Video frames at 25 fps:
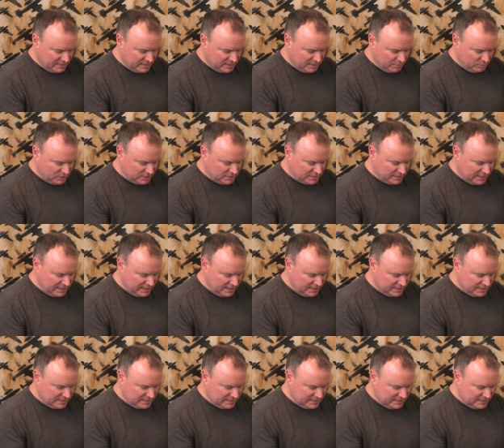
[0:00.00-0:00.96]

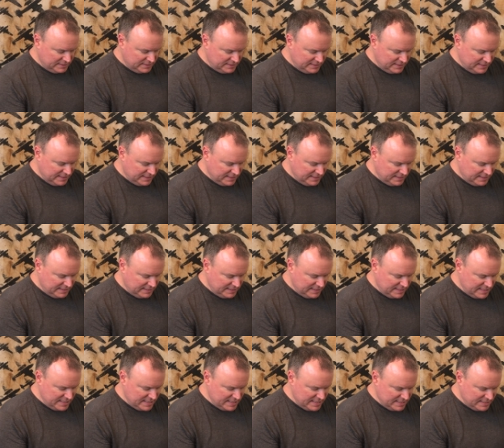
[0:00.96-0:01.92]
double-sided
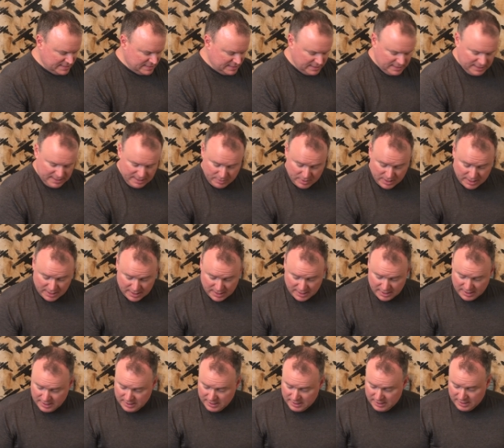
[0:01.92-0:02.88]
sticky tape.
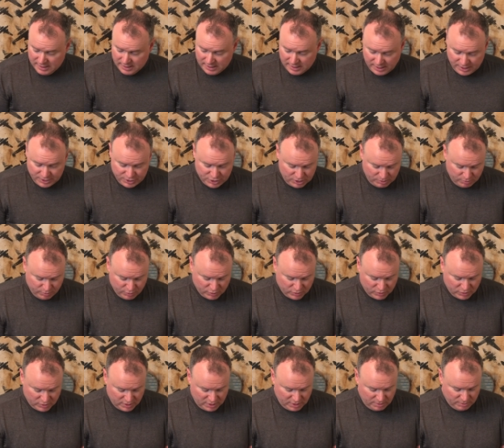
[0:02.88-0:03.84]
I should
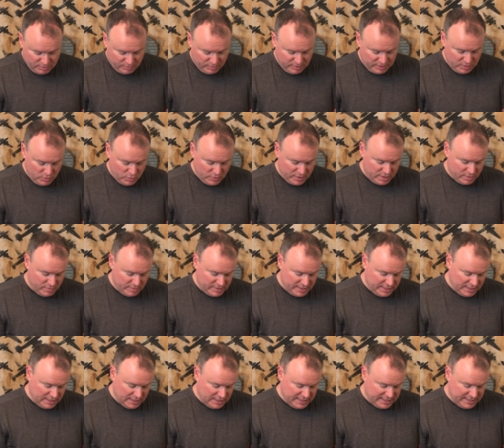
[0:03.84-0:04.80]
probably wear my
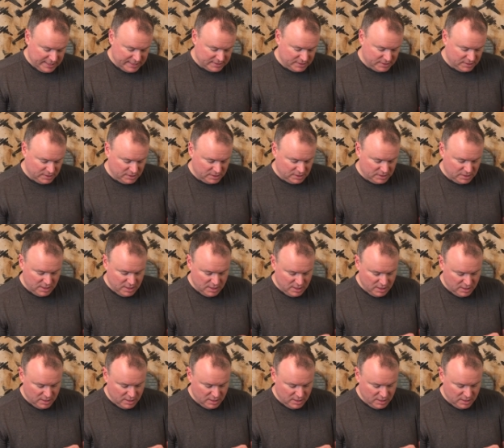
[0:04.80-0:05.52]
glasses.